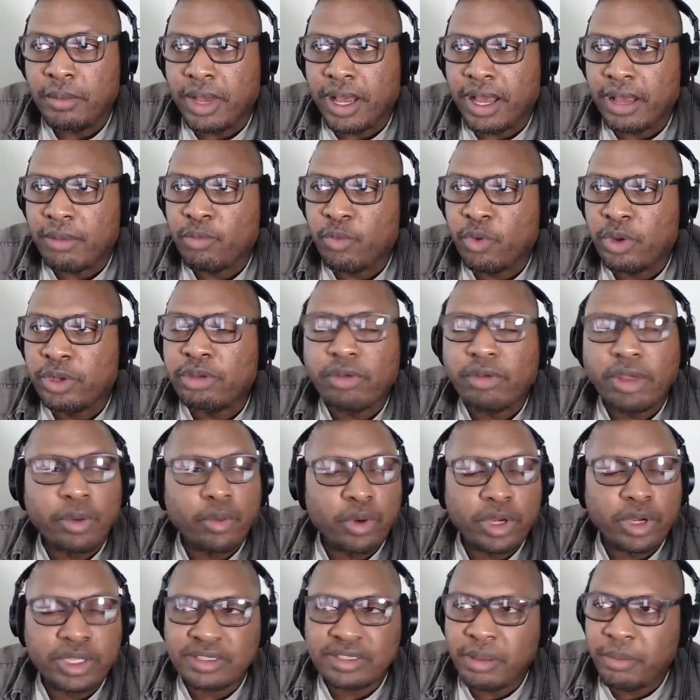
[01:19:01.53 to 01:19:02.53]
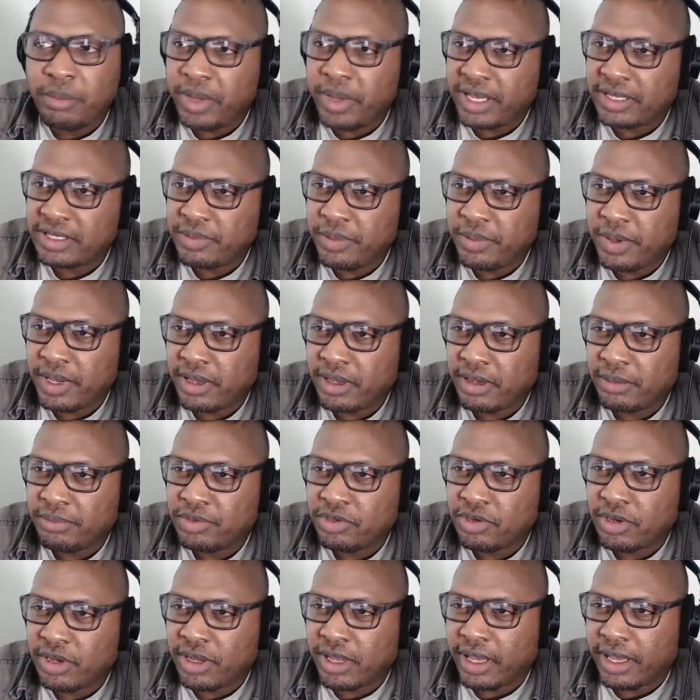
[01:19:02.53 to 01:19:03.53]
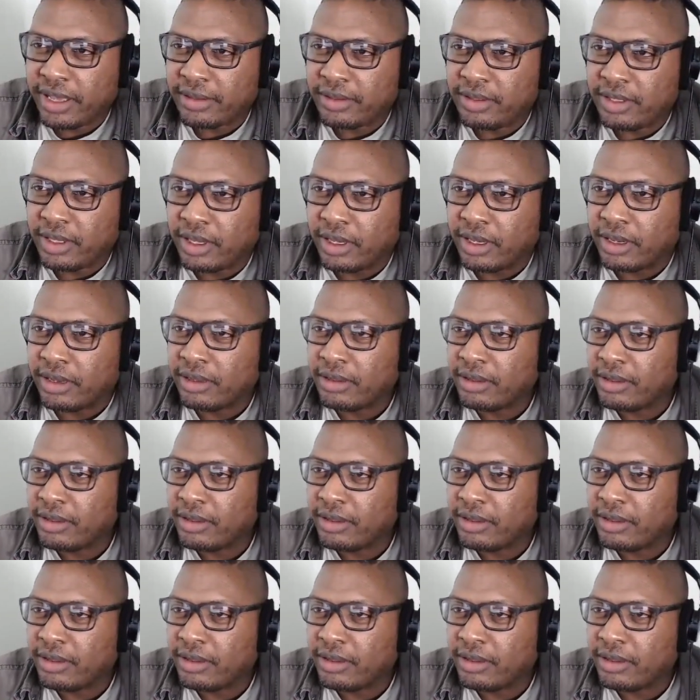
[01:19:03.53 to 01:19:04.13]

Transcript: I'm wondering what's the best pickup truck out there.